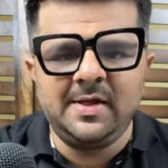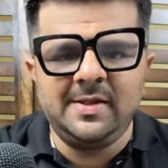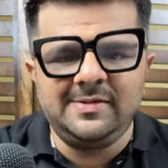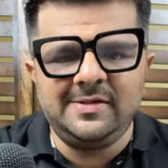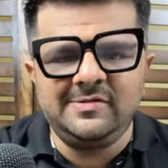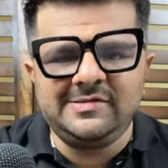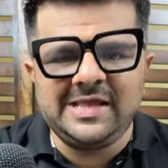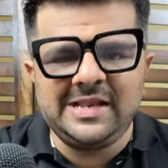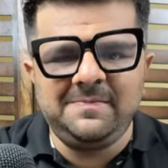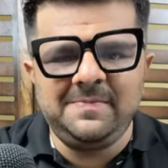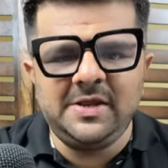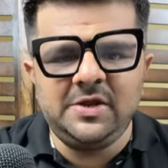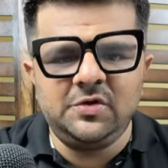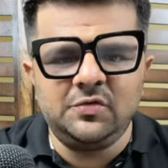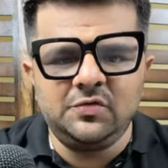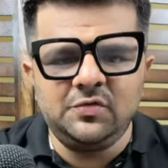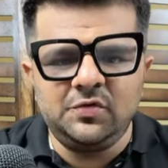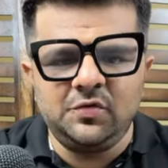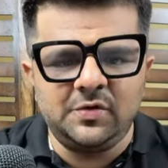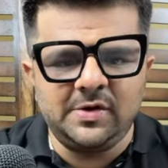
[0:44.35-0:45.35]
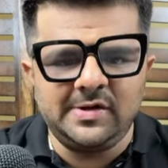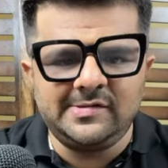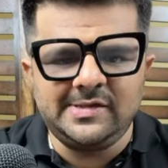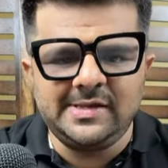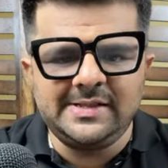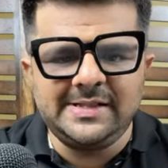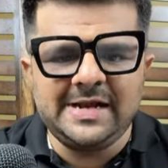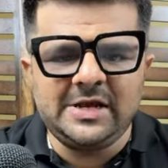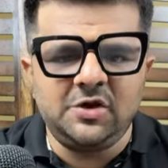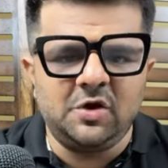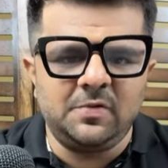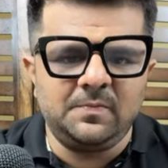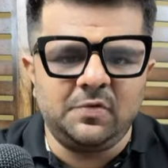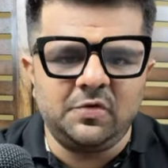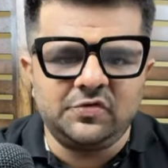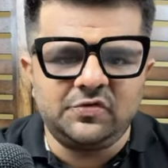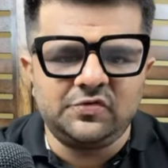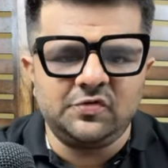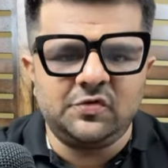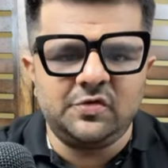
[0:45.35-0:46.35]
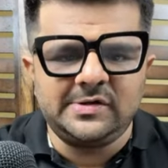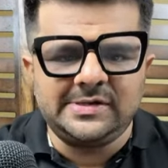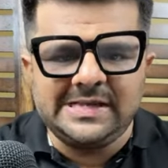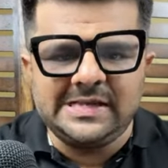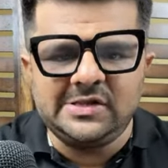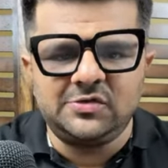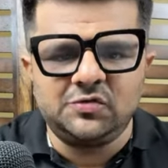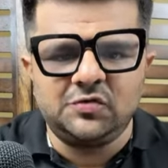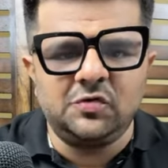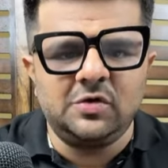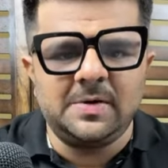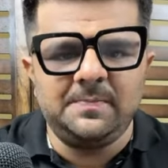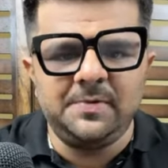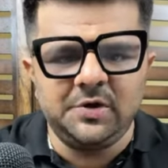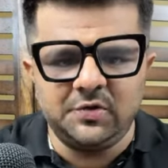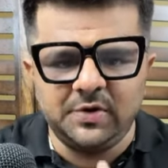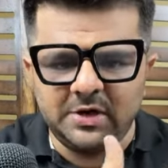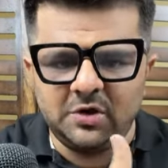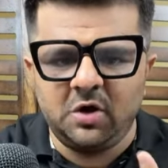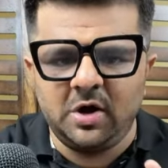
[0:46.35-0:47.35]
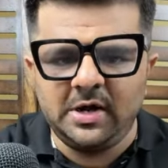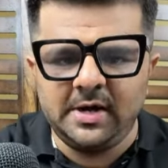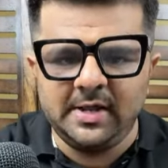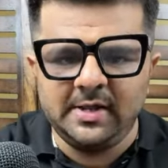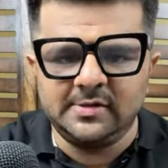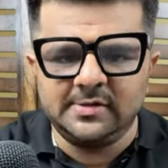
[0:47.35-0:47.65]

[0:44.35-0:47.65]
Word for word: This can be you noticing that your bookstore sales go up during holidays.